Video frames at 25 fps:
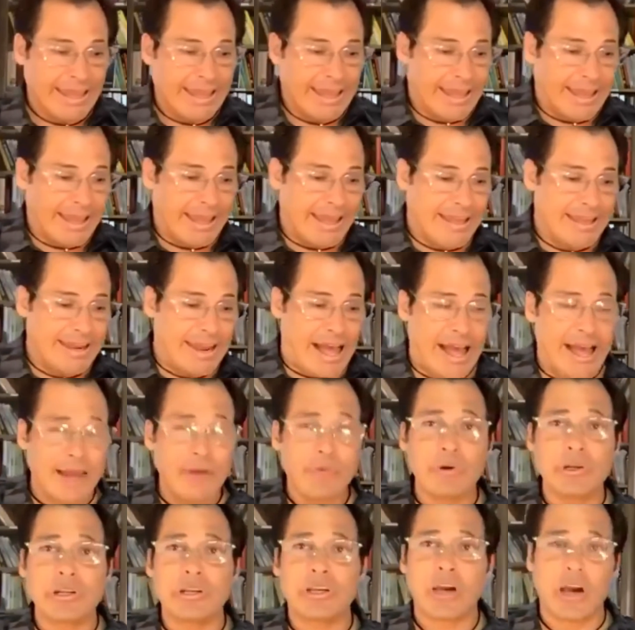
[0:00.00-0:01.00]
and I
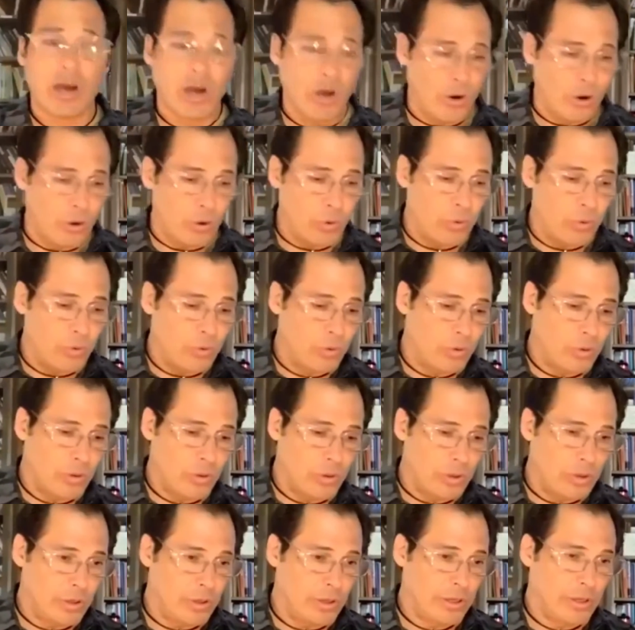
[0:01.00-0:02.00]
would go
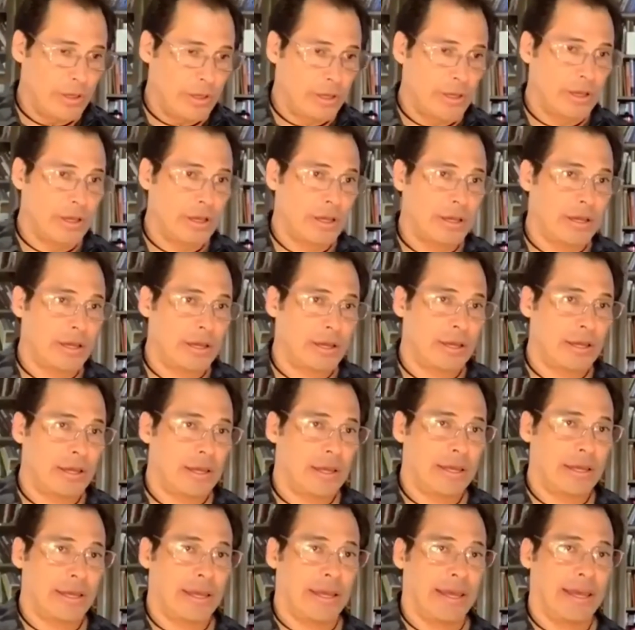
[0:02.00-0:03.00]

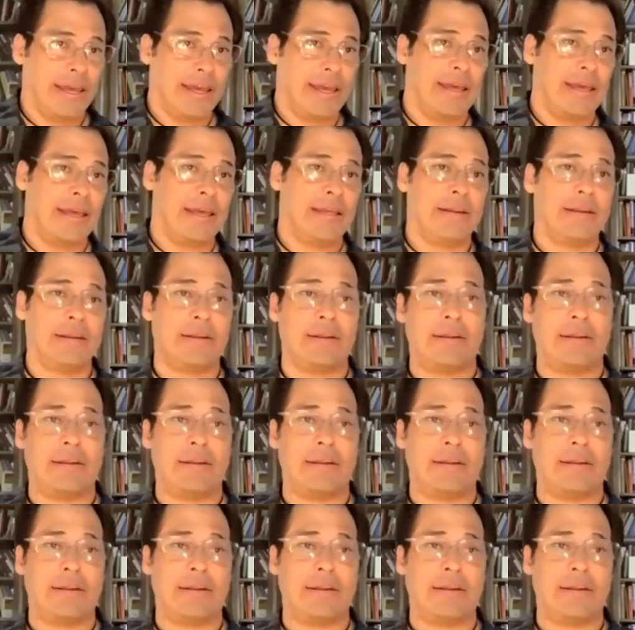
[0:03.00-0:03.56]
and